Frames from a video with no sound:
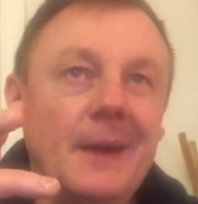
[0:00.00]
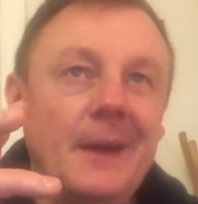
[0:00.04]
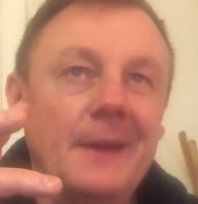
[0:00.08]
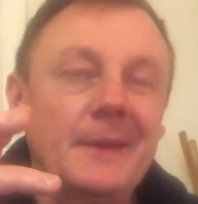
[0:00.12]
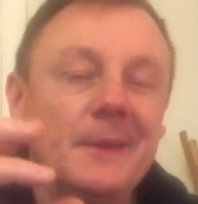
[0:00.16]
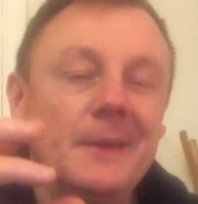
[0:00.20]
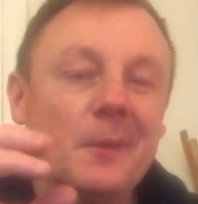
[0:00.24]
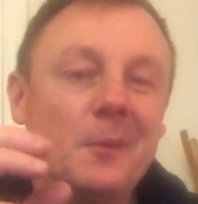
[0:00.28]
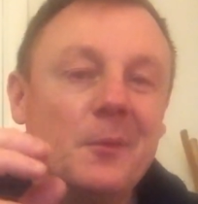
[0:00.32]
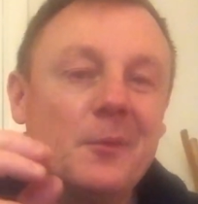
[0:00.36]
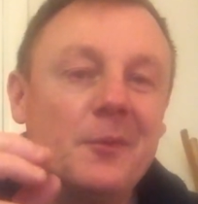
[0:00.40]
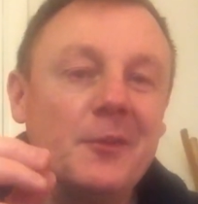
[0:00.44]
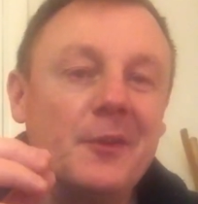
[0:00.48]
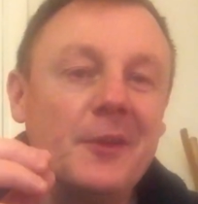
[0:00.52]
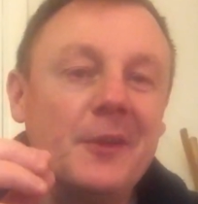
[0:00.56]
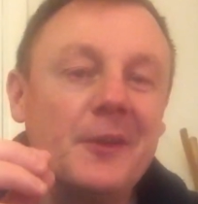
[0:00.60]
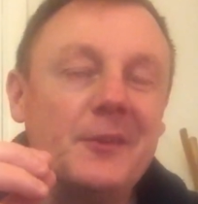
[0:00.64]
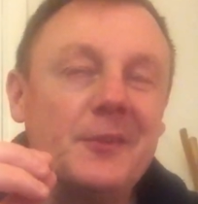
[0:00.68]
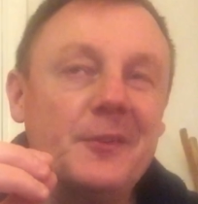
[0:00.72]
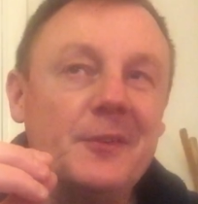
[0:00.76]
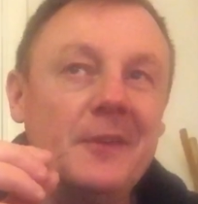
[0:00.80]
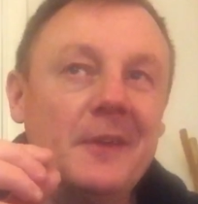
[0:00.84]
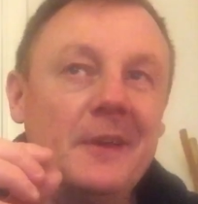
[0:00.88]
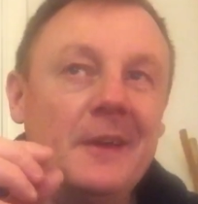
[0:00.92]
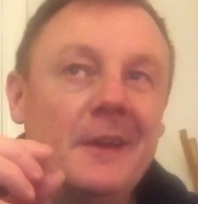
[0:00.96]
and there was
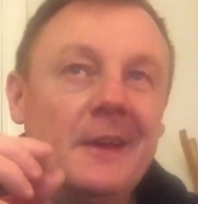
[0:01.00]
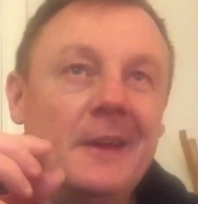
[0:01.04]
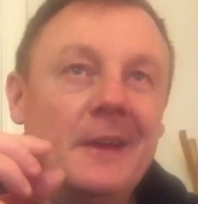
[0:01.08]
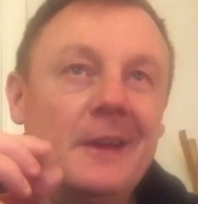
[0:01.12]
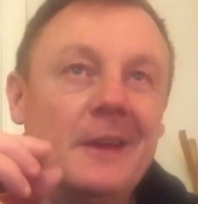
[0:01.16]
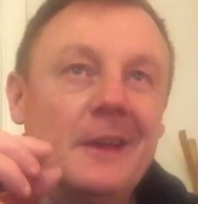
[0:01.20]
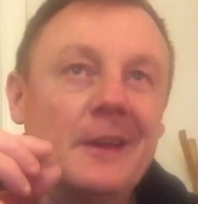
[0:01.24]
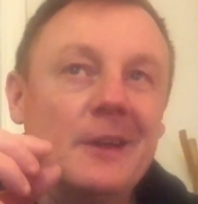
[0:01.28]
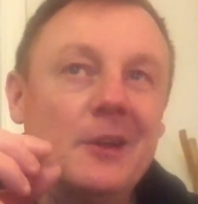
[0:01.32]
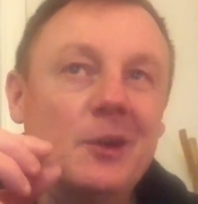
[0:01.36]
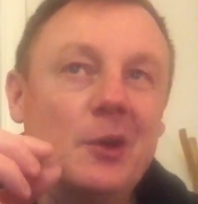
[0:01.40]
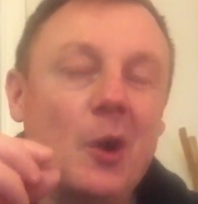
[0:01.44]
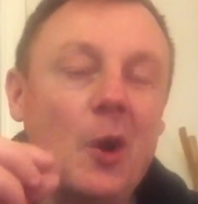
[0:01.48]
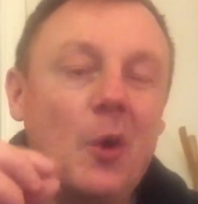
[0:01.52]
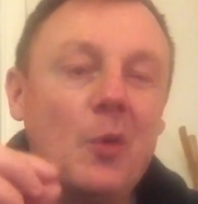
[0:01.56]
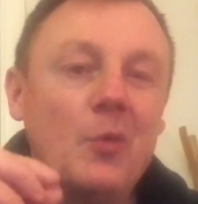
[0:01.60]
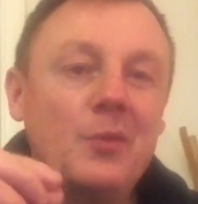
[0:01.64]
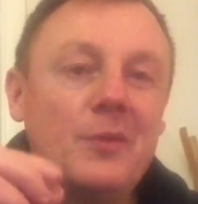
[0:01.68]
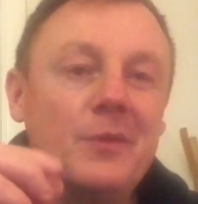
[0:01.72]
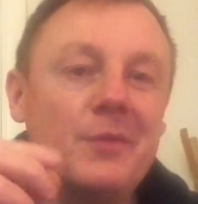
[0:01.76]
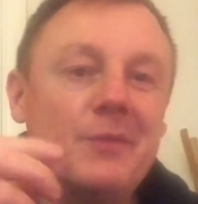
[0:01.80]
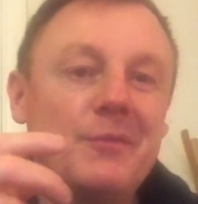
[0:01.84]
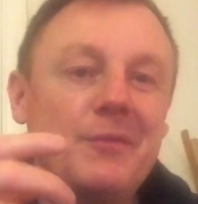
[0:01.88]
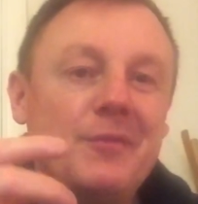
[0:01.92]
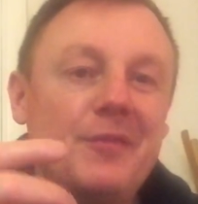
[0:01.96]
this
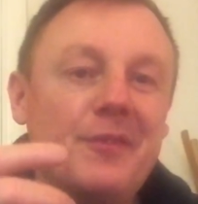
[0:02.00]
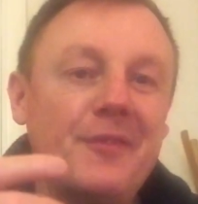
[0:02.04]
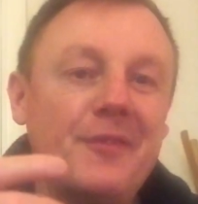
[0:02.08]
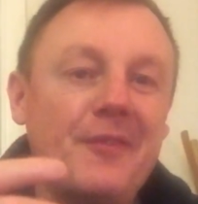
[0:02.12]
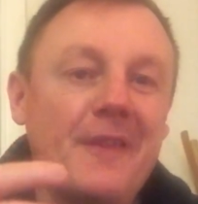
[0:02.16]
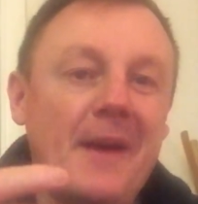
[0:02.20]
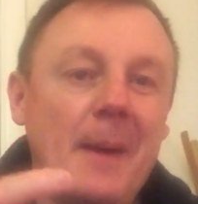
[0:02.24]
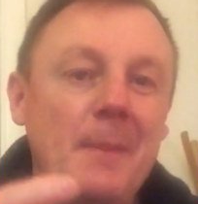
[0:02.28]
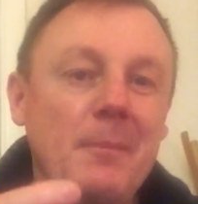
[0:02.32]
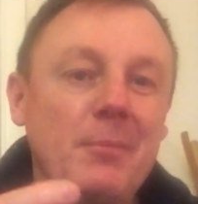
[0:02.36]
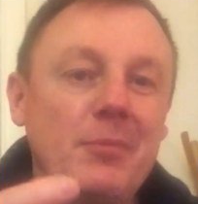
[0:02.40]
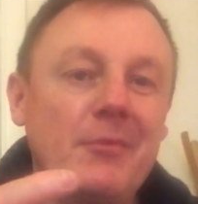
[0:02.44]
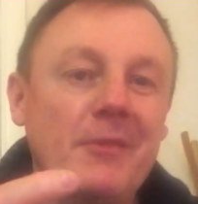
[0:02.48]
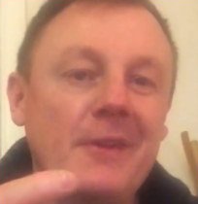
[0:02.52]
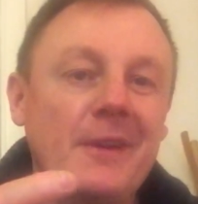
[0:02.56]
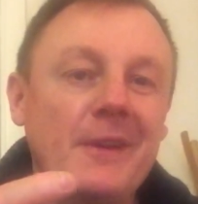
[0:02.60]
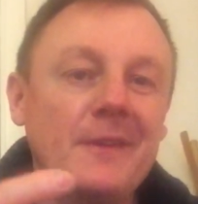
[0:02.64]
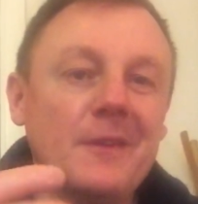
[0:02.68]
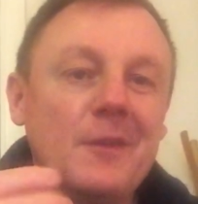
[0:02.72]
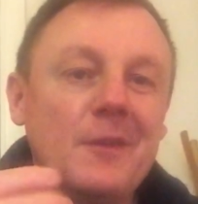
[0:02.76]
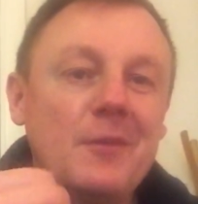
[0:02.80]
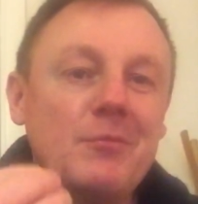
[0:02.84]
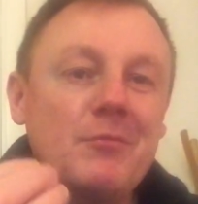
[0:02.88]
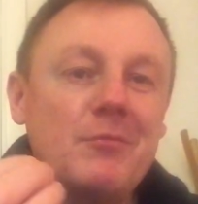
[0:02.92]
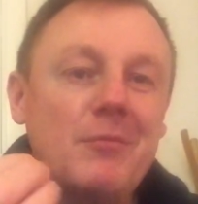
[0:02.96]
golden
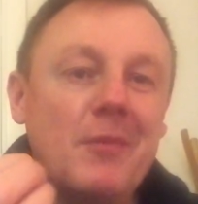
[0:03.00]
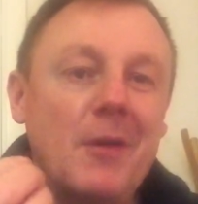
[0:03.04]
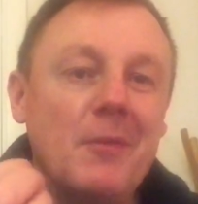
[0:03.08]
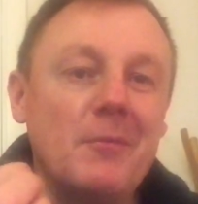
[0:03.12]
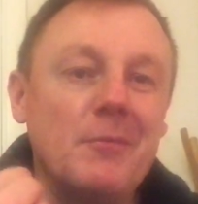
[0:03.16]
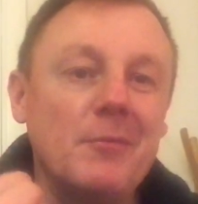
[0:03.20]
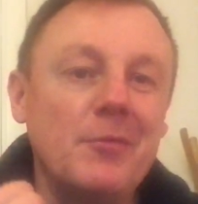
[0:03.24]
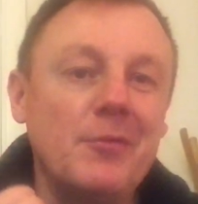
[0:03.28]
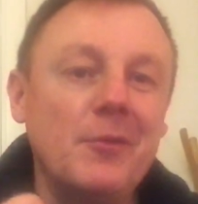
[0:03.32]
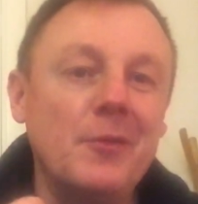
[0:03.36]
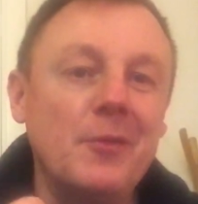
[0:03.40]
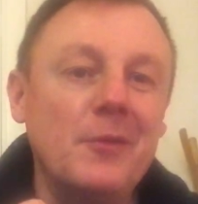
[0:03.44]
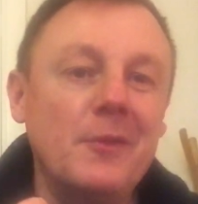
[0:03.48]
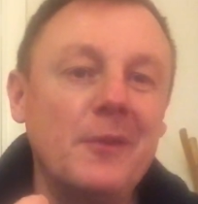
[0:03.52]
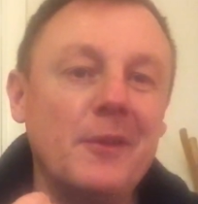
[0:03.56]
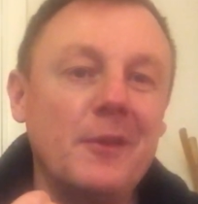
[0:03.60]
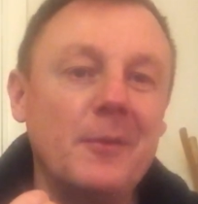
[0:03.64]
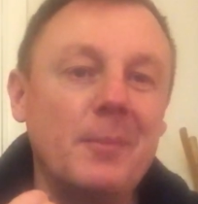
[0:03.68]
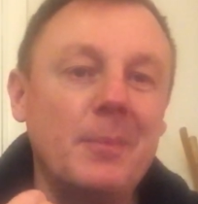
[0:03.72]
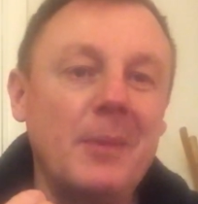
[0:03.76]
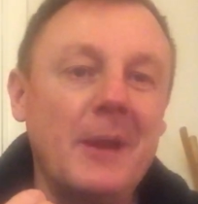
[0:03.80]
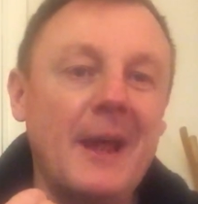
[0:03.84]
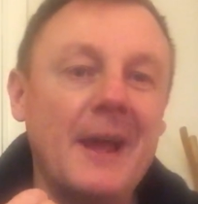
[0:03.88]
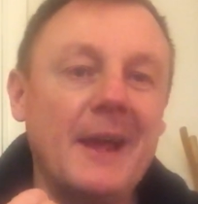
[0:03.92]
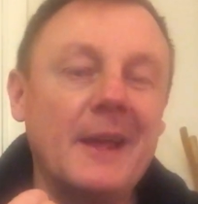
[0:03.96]
fabric that run through
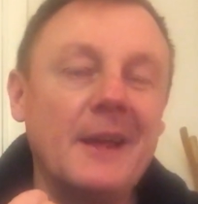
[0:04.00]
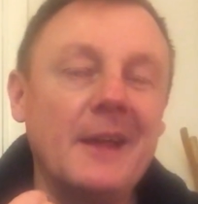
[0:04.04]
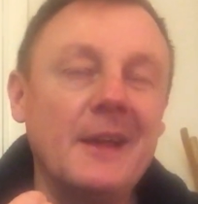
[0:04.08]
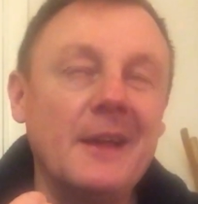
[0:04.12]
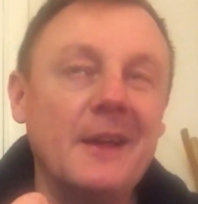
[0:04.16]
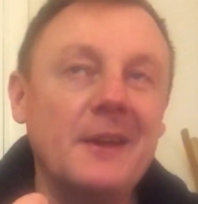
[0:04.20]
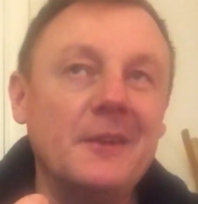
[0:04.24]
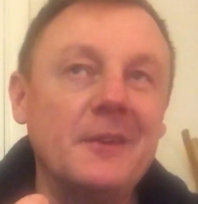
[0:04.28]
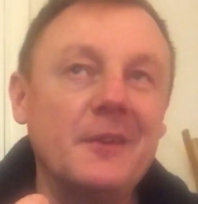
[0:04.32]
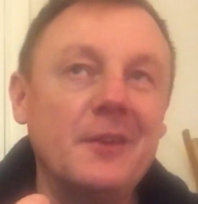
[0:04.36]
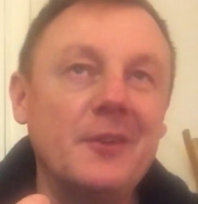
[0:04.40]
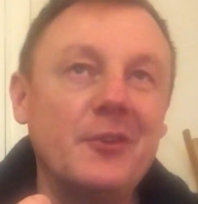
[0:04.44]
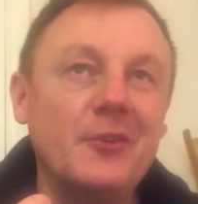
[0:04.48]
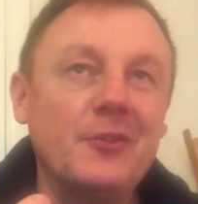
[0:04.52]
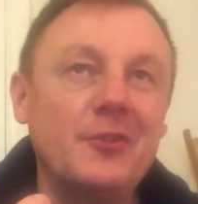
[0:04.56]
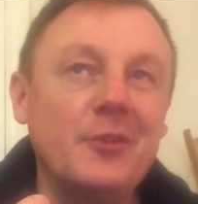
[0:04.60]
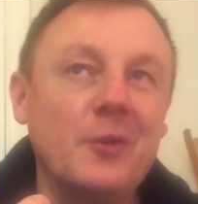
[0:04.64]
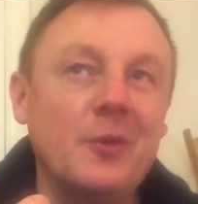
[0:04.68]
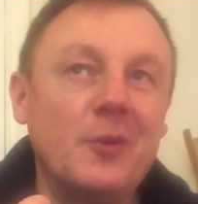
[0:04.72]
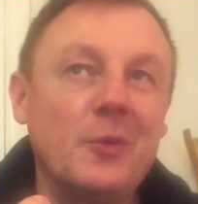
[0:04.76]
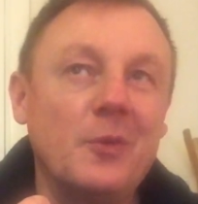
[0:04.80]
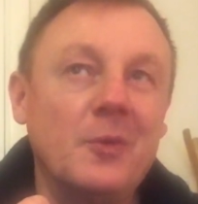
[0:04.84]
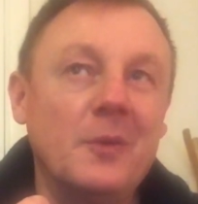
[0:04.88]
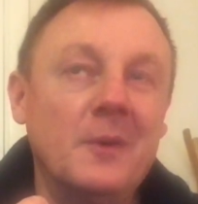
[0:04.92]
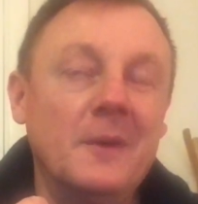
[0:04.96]
this blanket and this
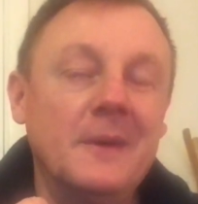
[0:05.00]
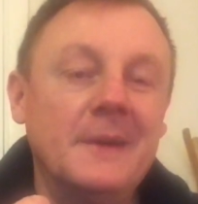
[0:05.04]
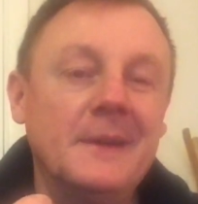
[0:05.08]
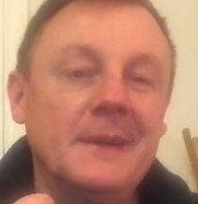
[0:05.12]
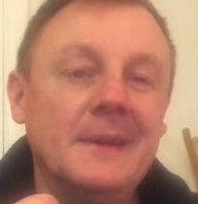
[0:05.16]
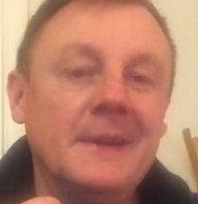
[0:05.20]
shawl,